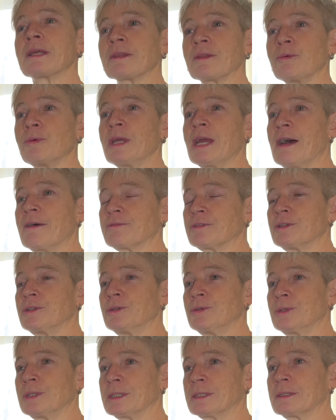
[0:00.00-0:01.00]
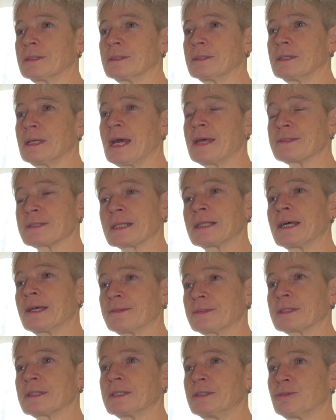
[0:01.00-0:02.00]
that we have to do in as
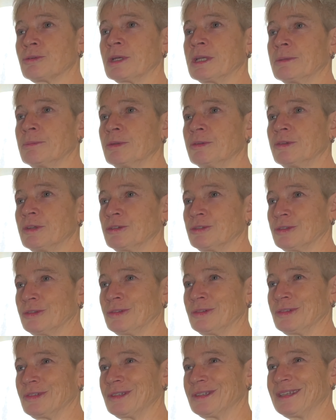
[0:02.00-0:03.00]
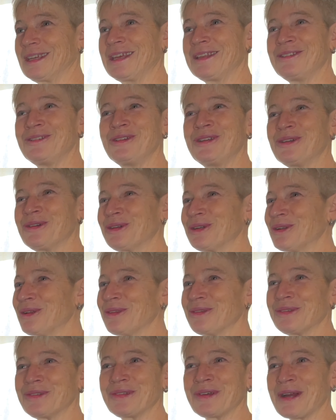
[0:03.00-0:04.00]
classically trained musicians. And you mm-hmm. hear it all
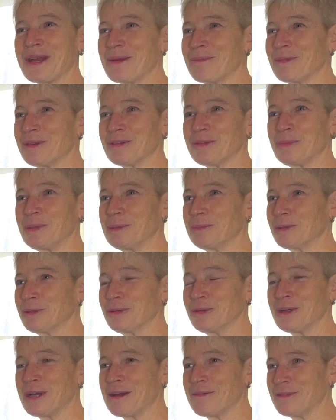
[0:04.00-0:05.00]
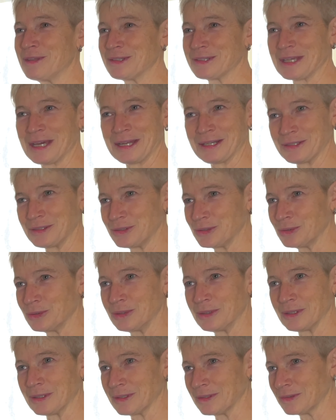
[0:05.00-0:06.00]
the time. There's people who have this attitude
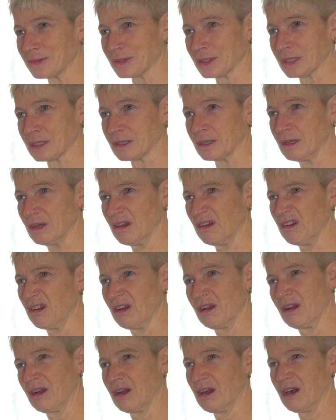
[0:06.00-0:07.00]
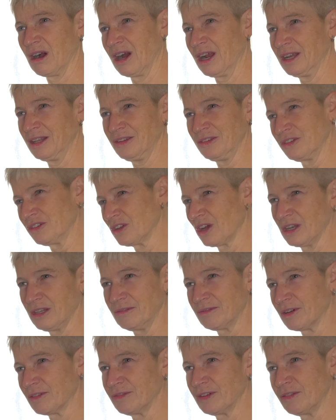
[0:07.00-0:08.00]
that is like, I didn't study
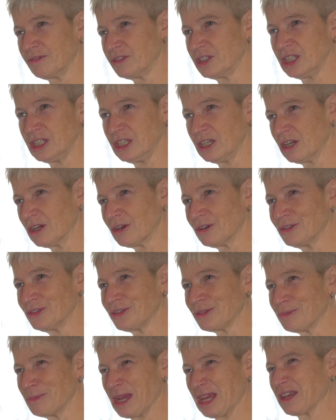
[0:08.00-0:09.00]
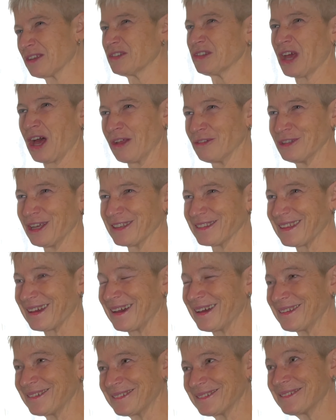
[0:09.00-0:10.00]
for fifty years to make a sound like
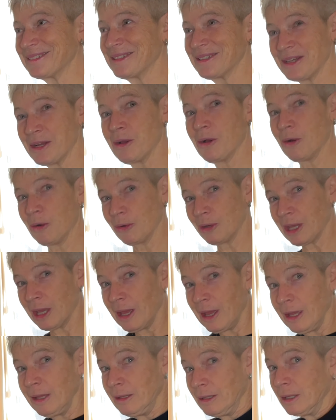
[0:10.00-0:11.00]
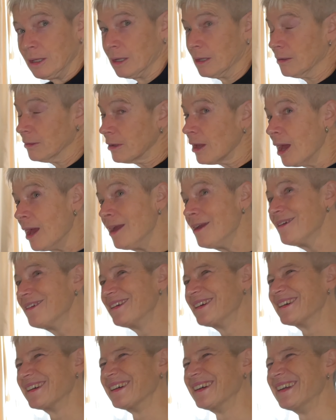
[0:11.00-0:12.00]
that. Okay,
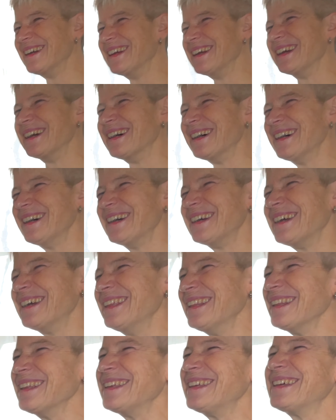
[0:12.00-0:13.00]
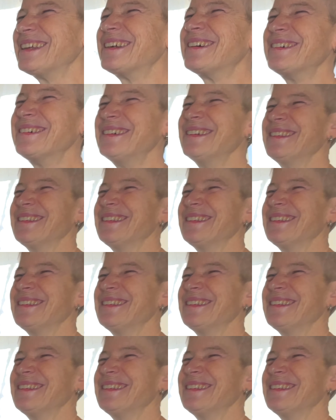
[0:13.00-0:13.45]
okay. You know?